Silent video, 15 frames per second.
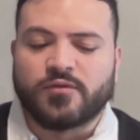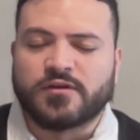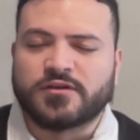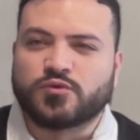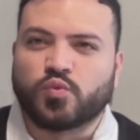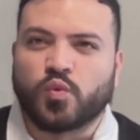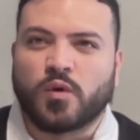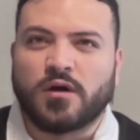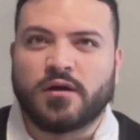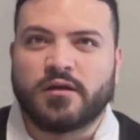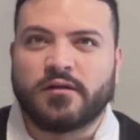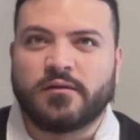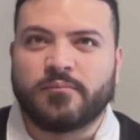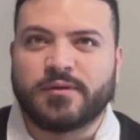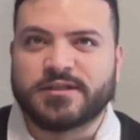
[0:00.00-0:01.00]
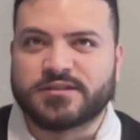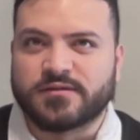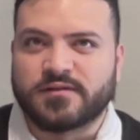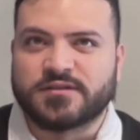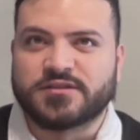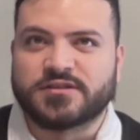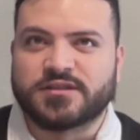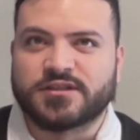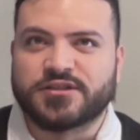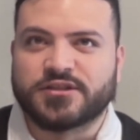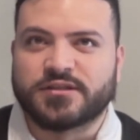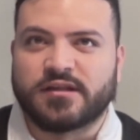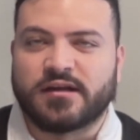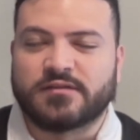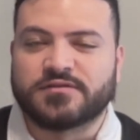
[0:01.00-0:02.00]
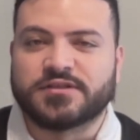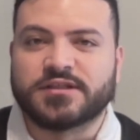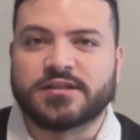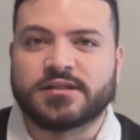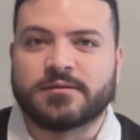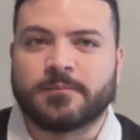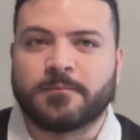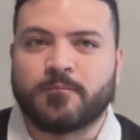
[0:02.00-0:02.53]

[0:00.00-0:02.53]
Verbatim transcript: there's one piece of legislation that I've seen